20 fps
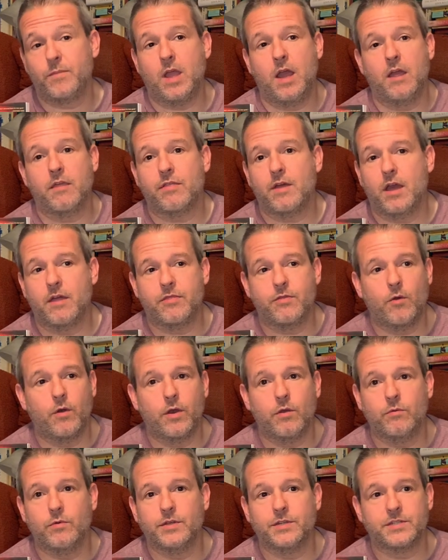I
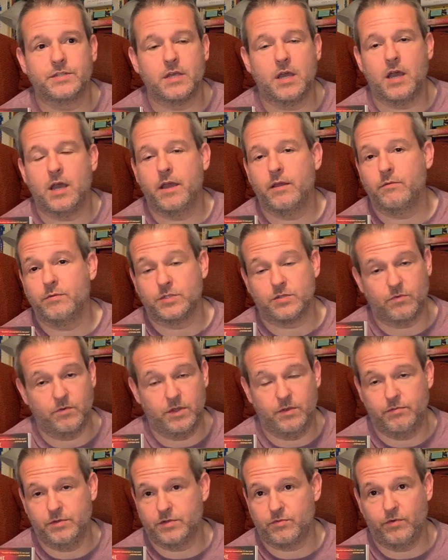thought it was a
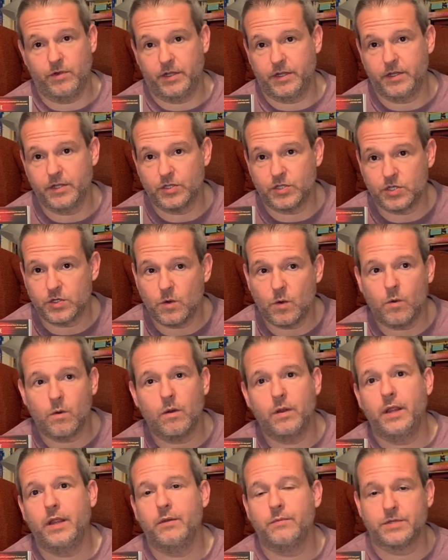really good
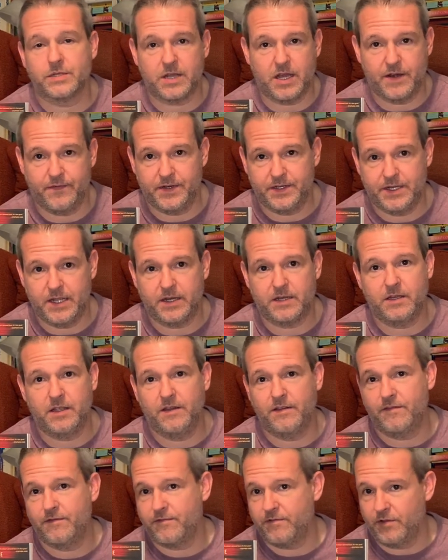story. It was kind of
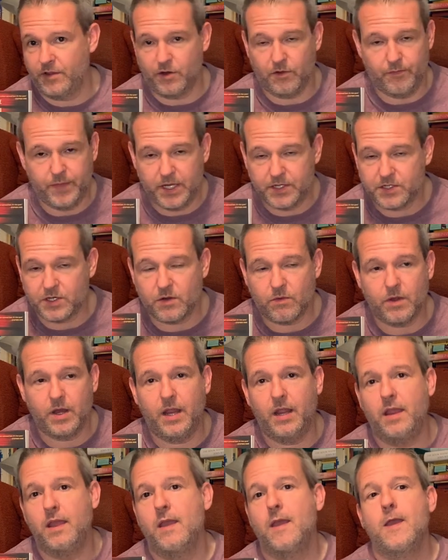addictive, a little
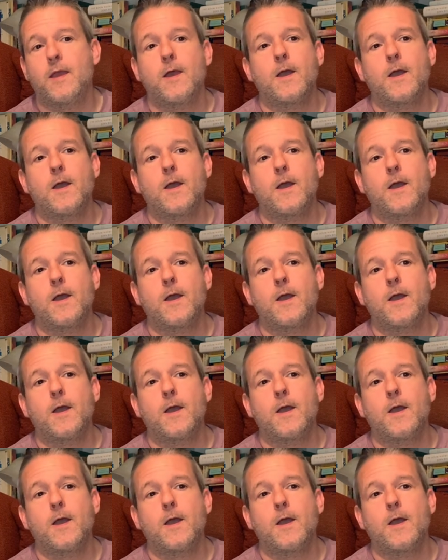mystery.